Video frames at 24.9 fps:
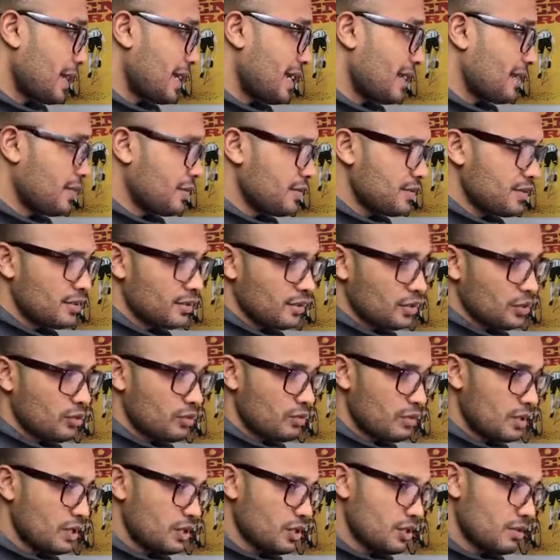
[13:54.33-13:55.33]
and this
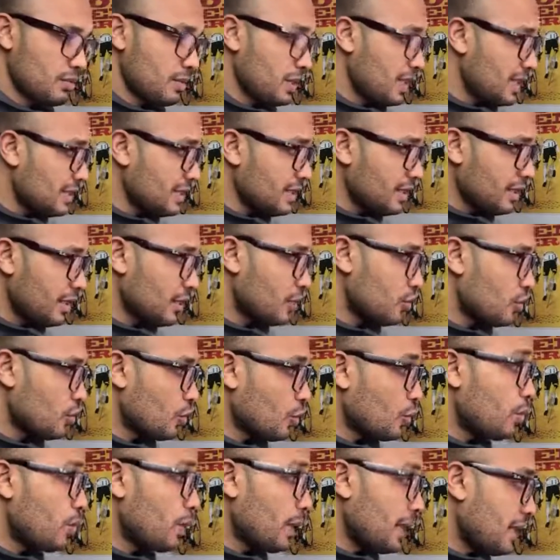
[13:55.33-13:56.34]
integration basically
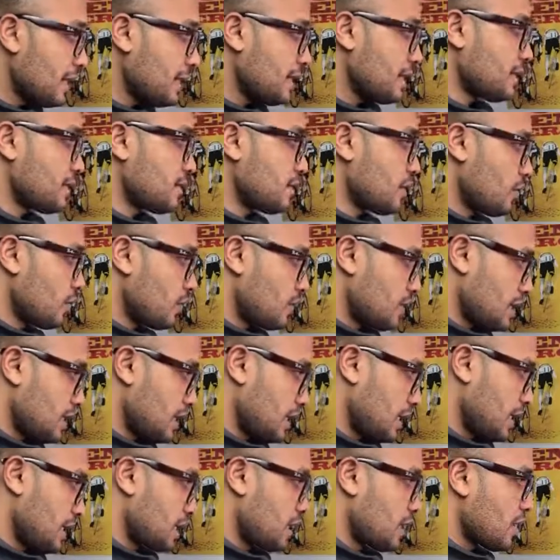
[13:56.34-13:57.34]
took place
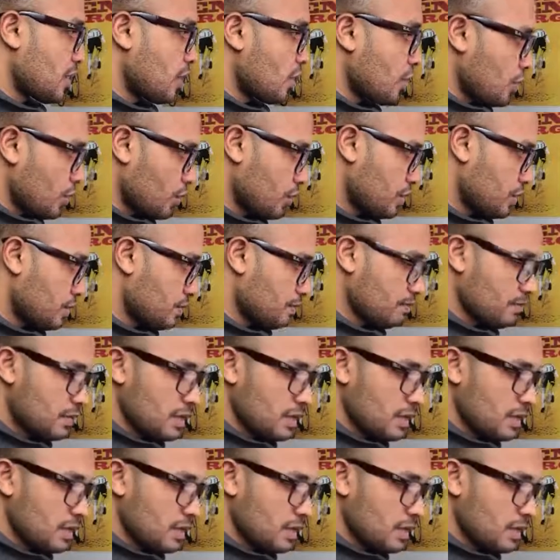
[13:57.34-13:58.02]
using hooks.